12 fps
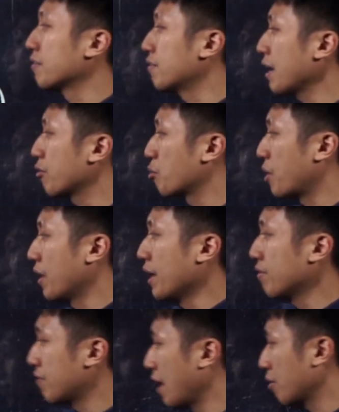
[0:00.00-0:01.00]
5 to the power
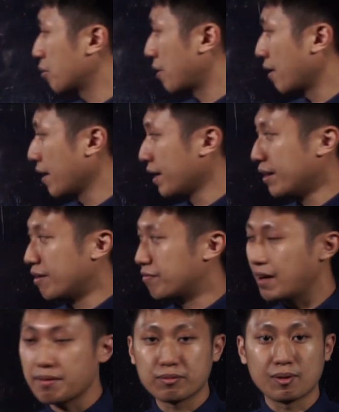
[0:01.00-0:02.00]
n, 5 to the power n, and
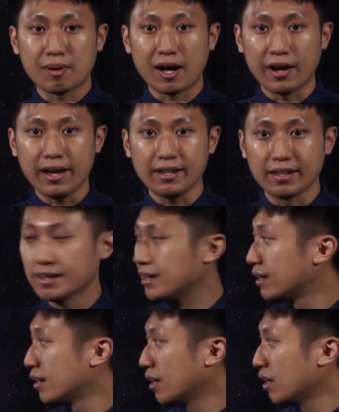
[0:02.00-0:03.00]
5 to the power n,
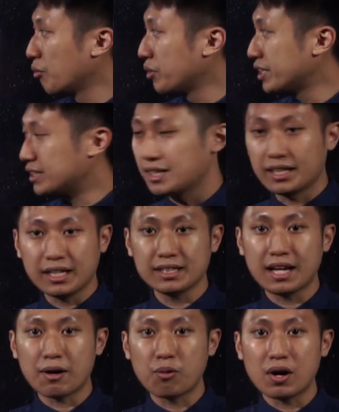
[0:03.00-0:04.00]
which is the things
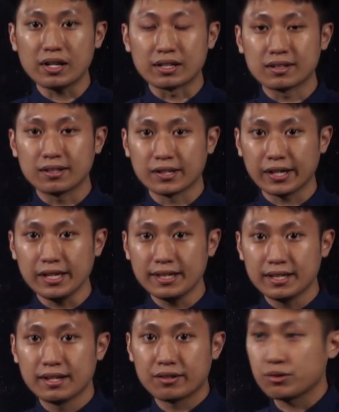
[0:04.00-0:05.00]
that I want. Okay,
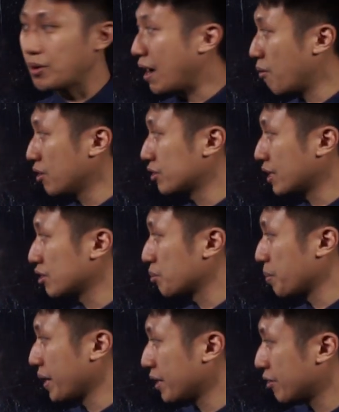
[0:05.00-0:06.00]
so I want to try to
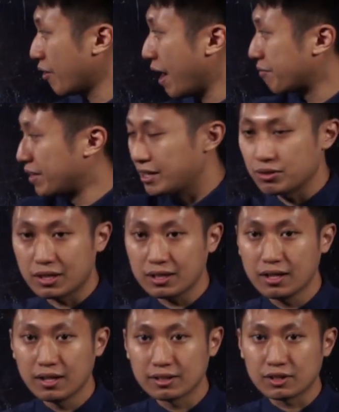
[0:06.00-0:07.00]
make it to have this one
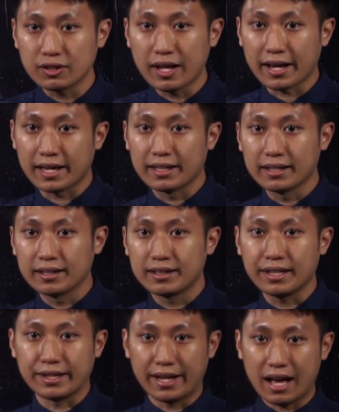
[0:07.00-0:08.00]
so that I can
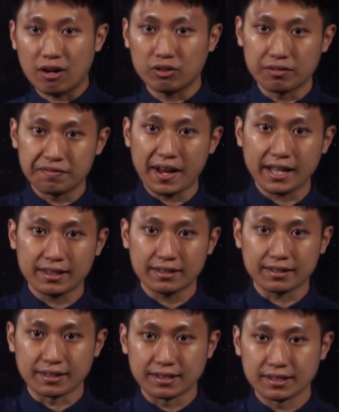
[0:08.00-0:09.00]
take out the
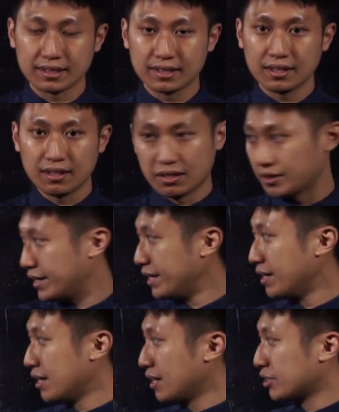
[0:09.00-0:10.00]
factor.
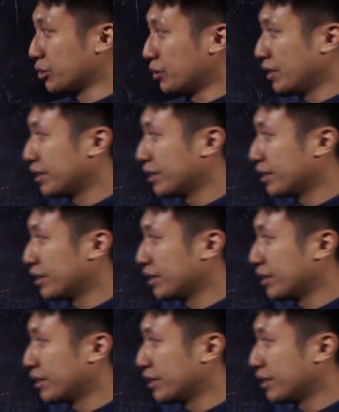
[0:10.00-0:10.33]
Okay, so